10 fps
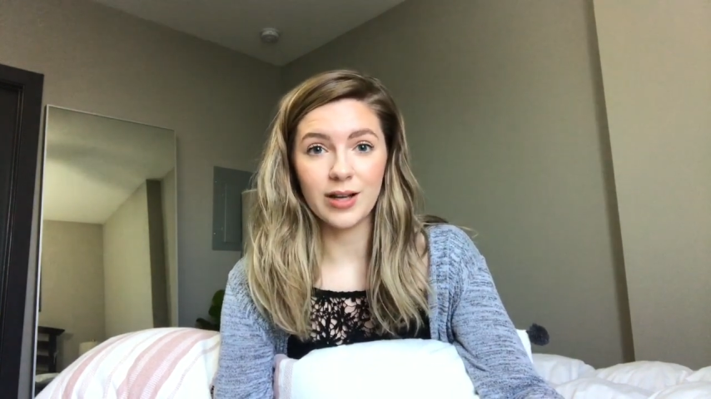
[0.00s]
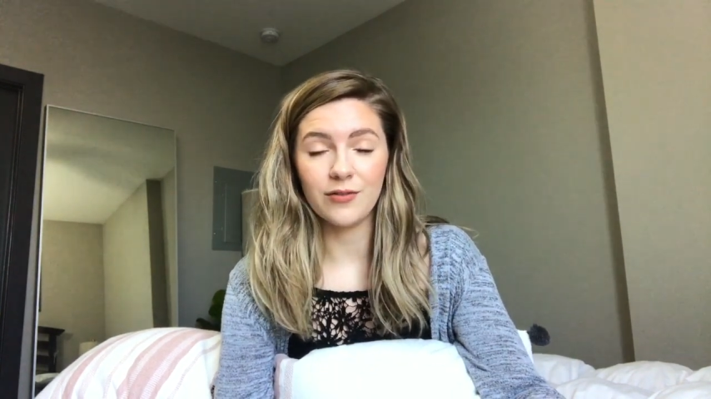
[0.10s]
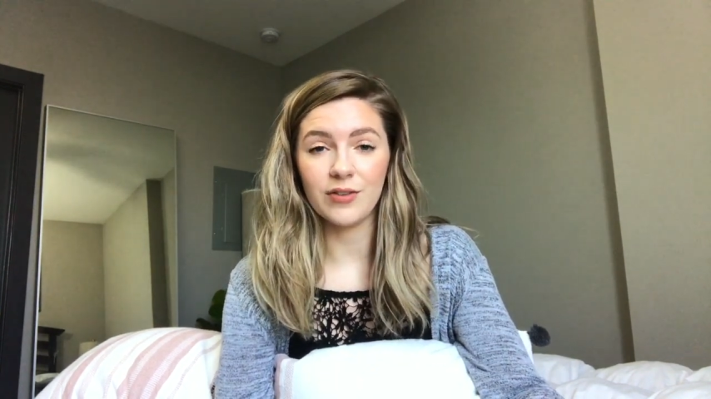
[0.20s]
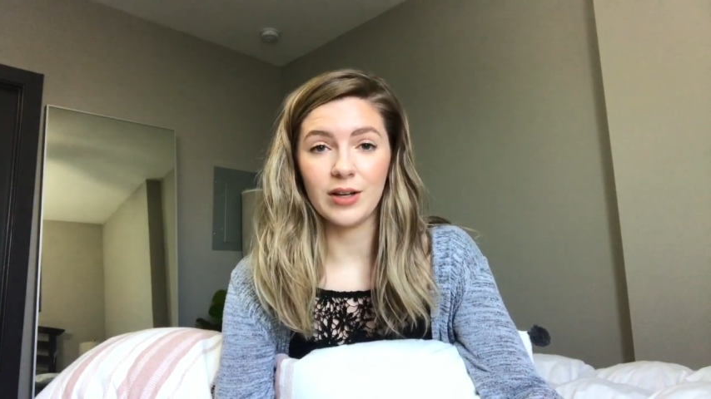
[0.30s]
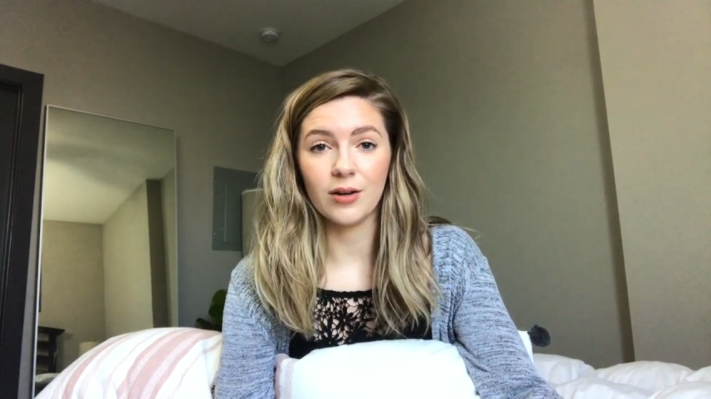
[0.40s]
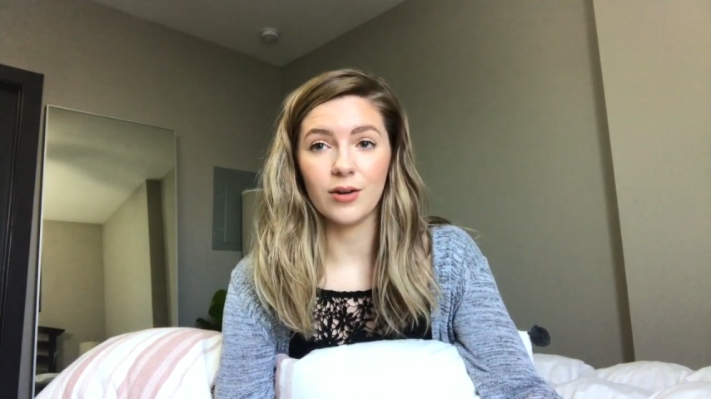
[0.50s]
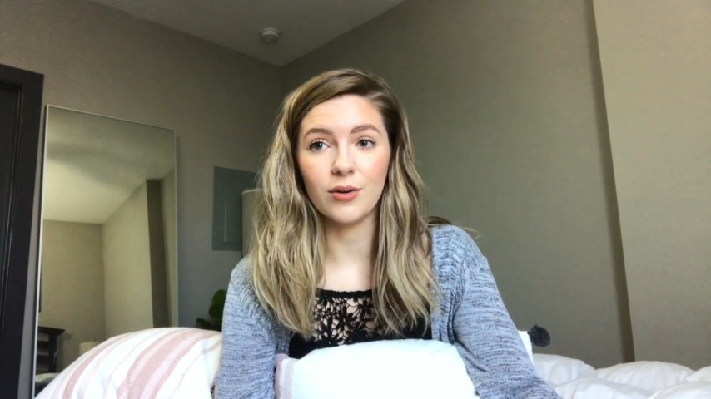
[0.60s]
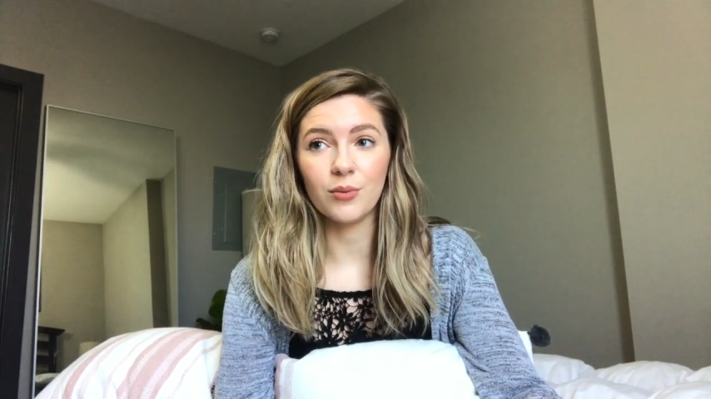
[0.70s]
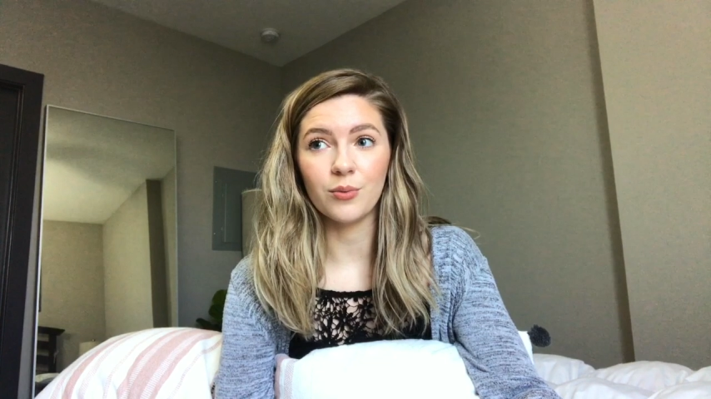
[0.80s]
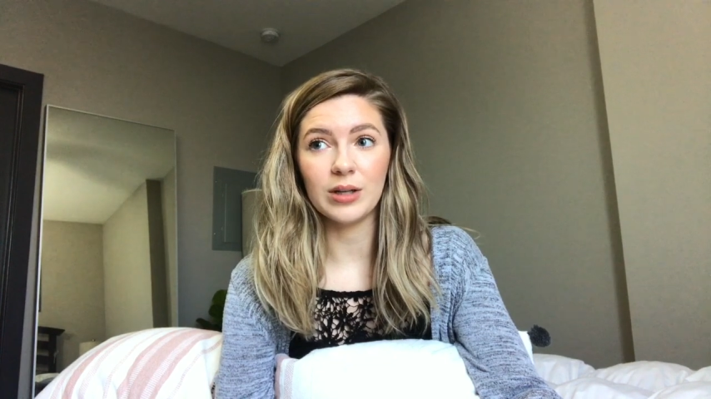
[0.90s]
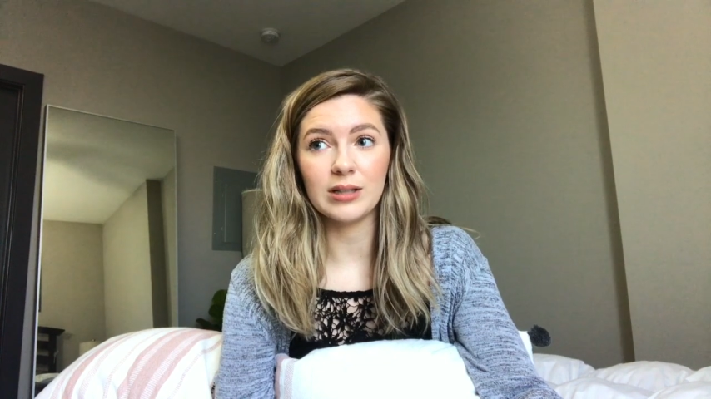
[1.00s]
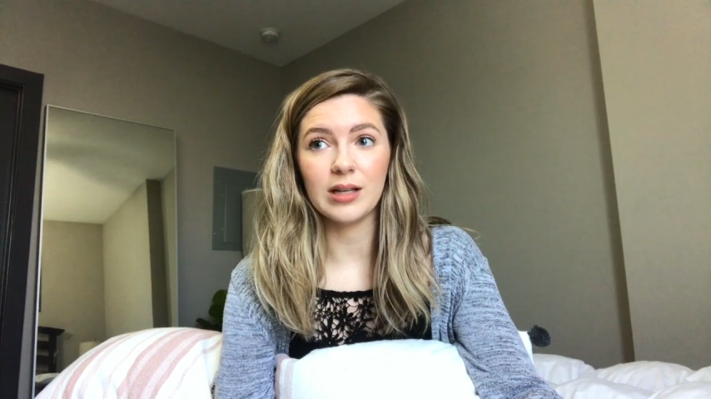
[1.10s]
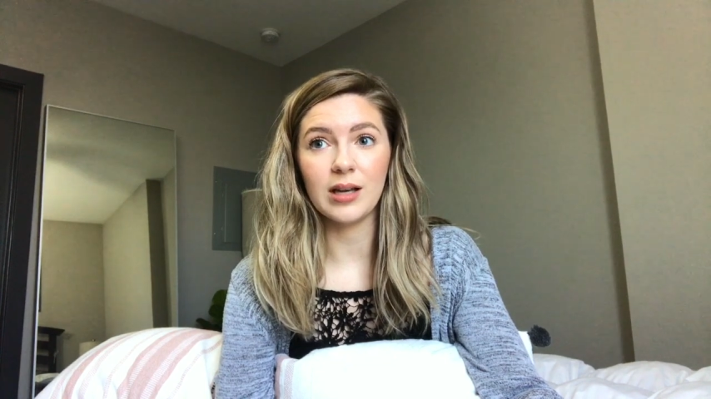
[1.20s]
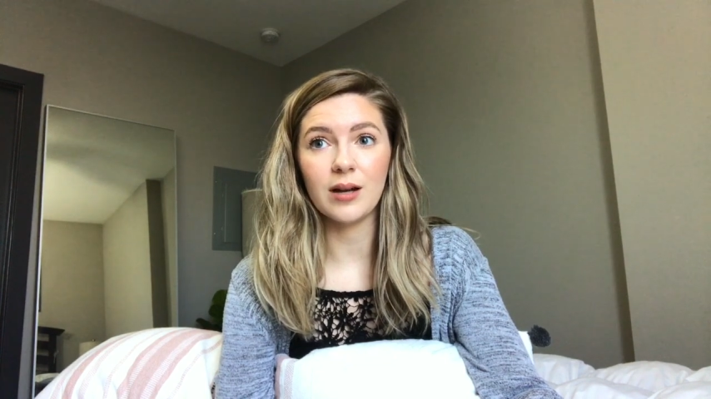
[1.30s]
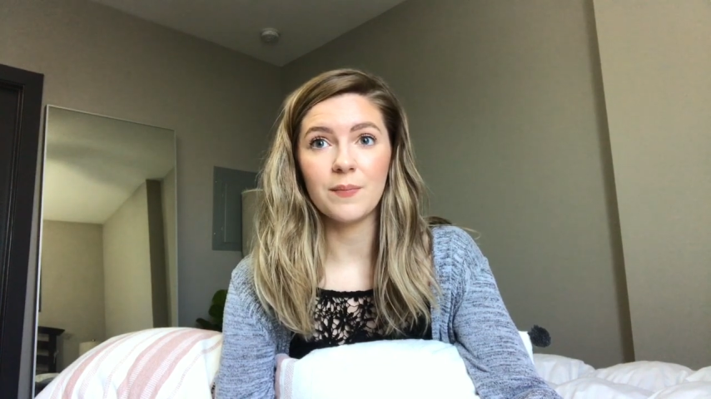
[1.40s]
can feel
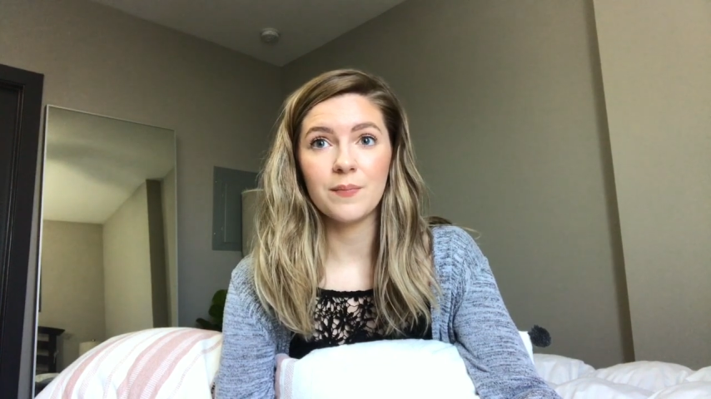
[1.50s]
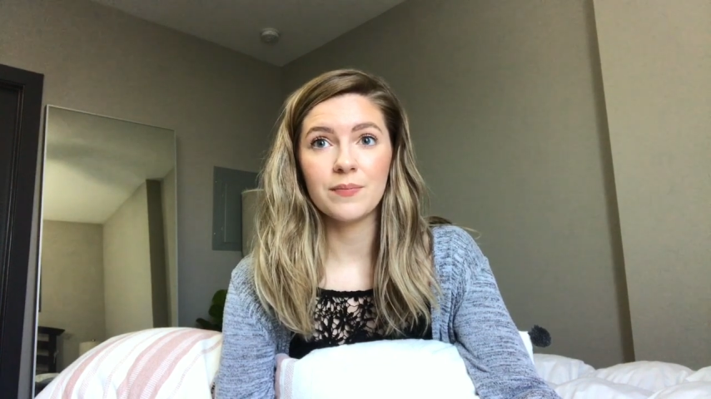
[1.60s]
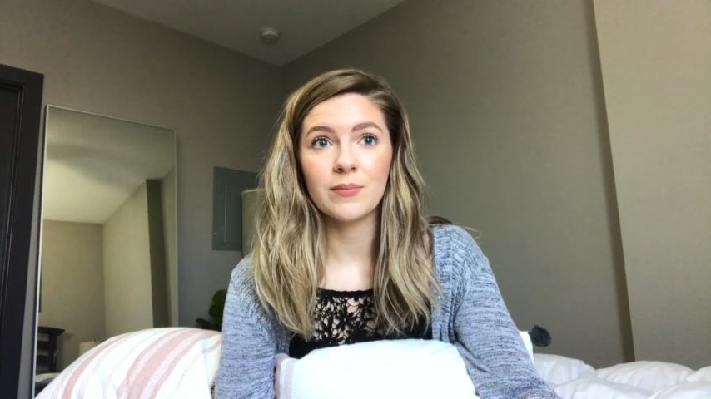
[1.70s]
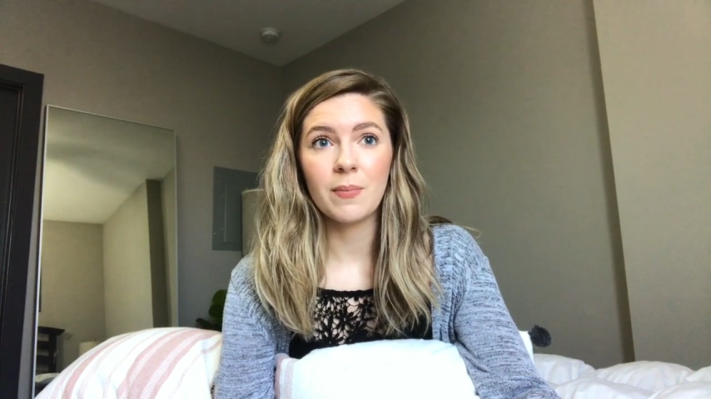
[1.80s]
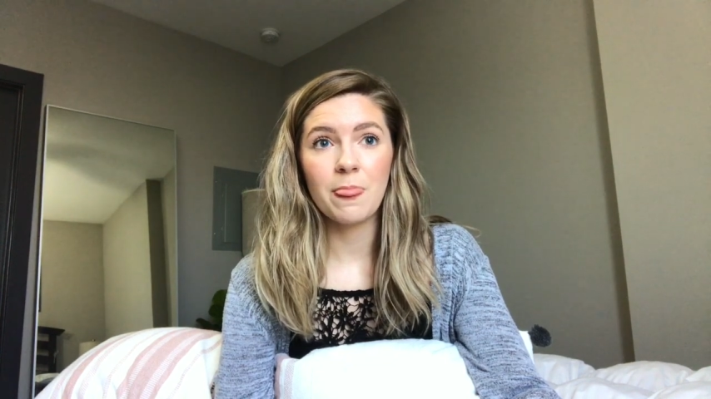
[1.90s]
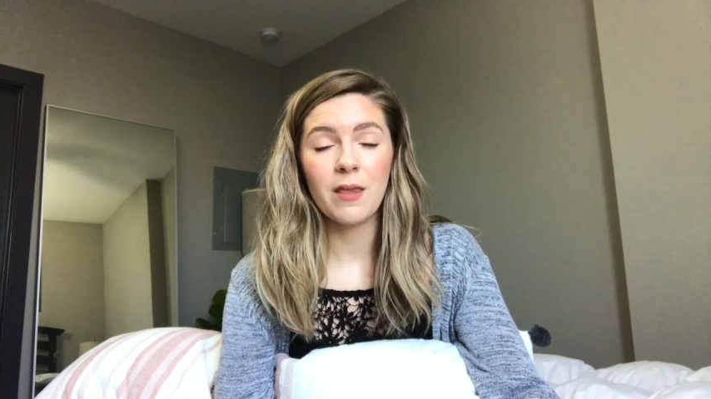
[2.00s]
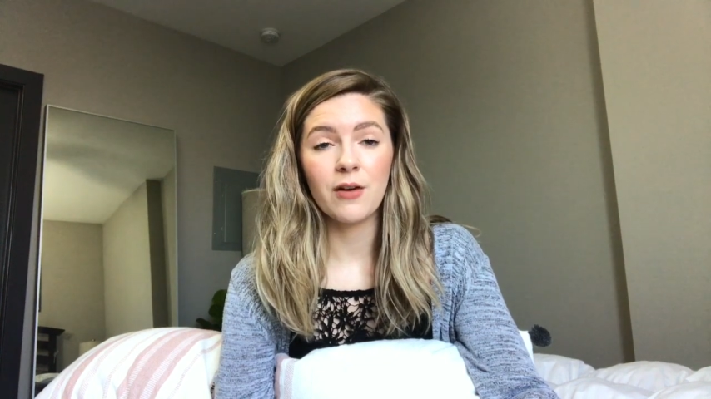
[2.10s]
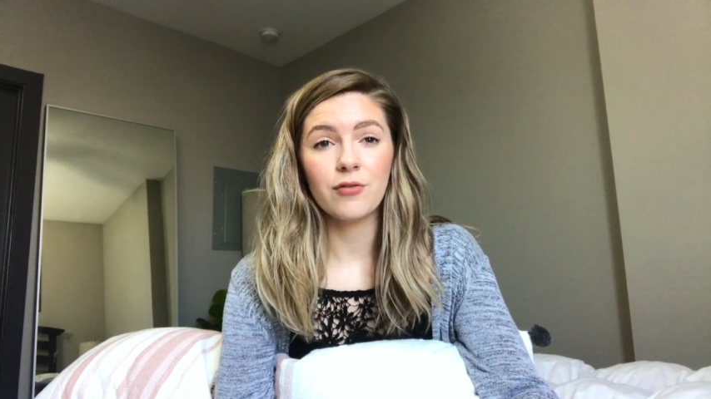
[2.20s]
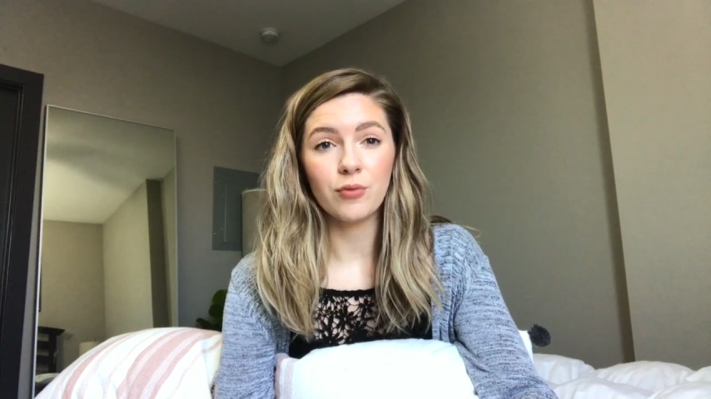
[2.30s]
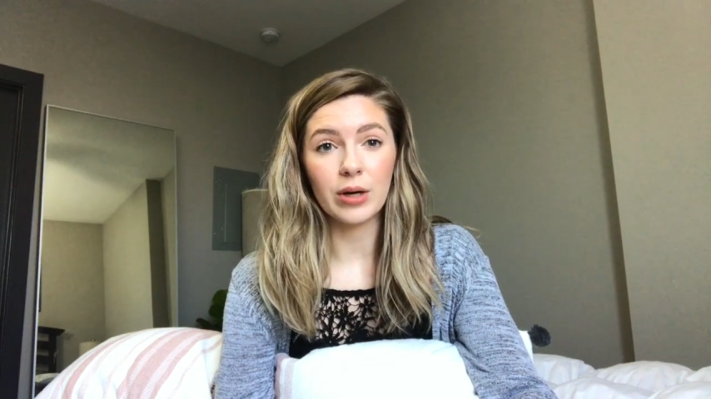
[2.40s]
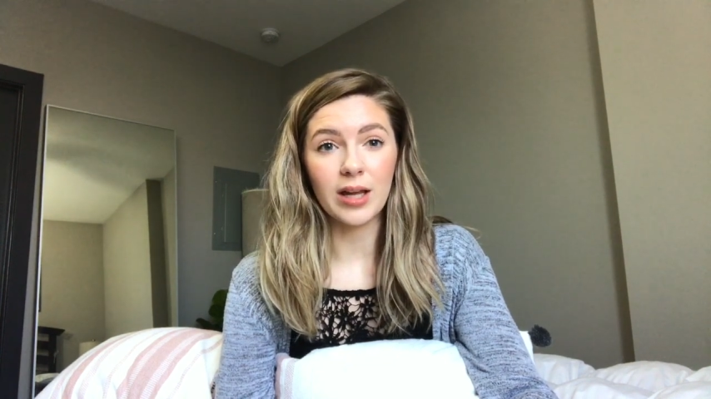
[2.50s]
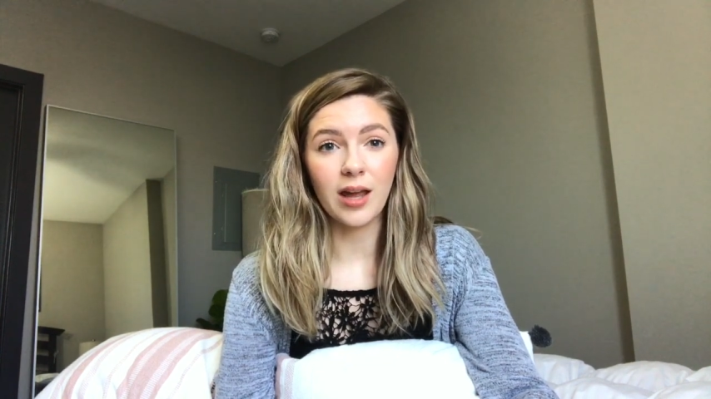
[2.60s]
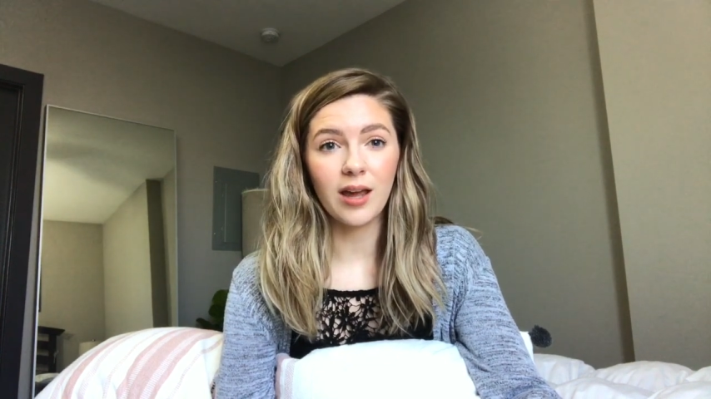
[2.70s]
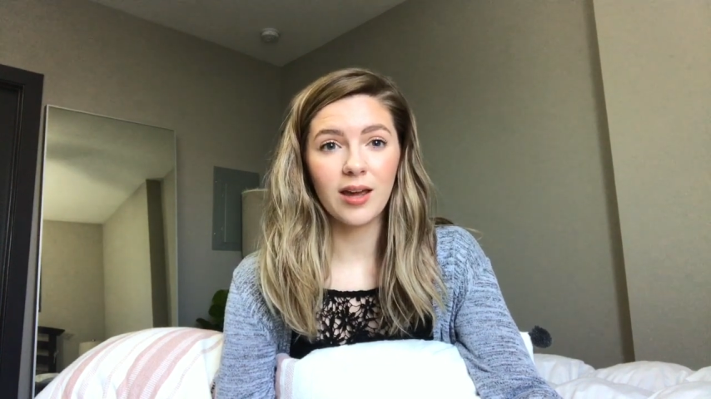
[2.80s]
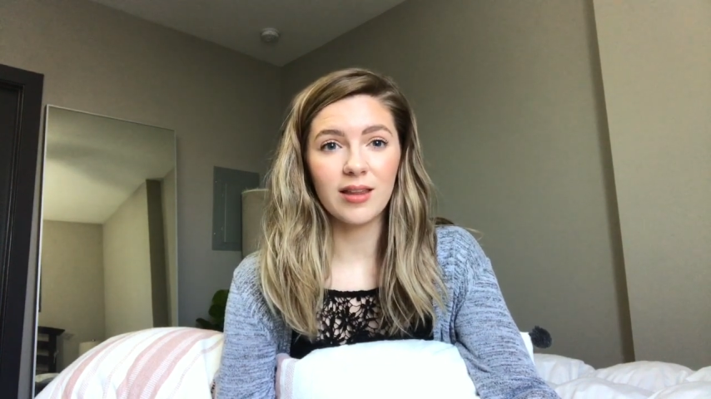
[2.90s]
really freeing,